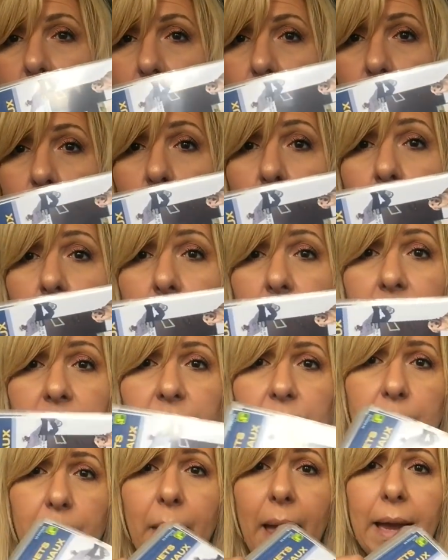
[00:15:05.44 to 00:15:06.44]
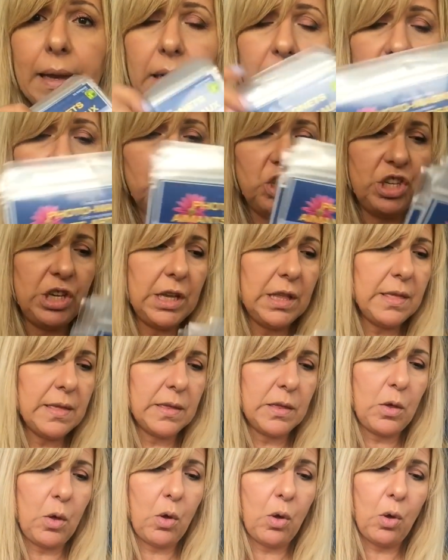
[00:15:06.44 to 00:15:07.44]
more of the magnet sheets,
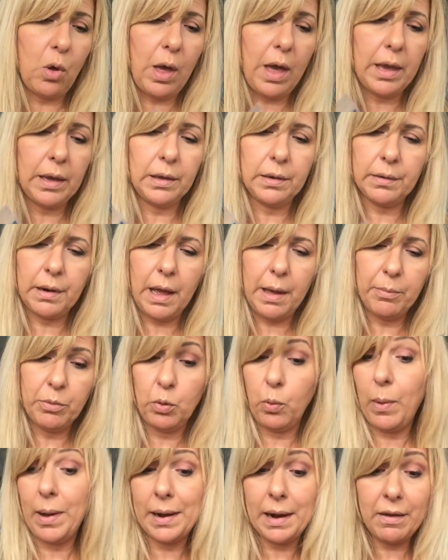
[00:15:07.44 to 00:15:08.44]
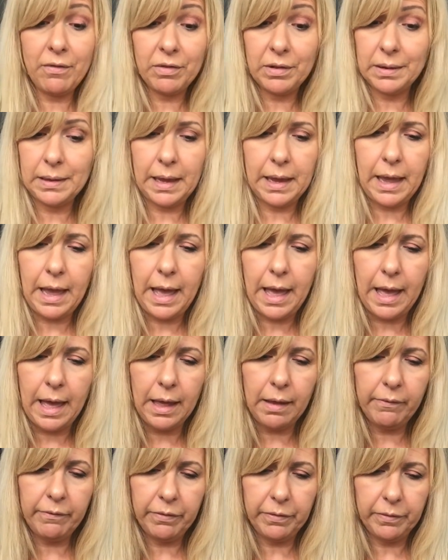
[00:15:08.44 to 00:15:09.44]
so I grabbed whatever they
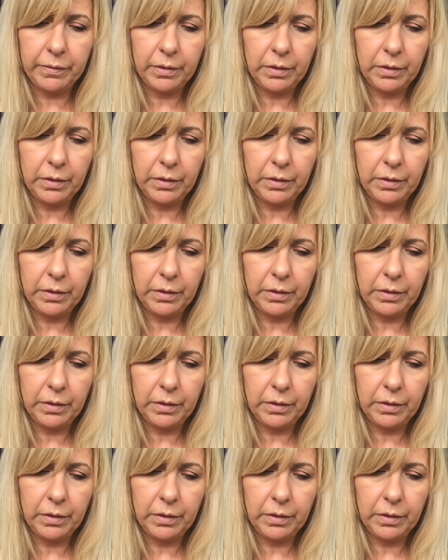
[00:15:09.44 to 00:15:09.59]
have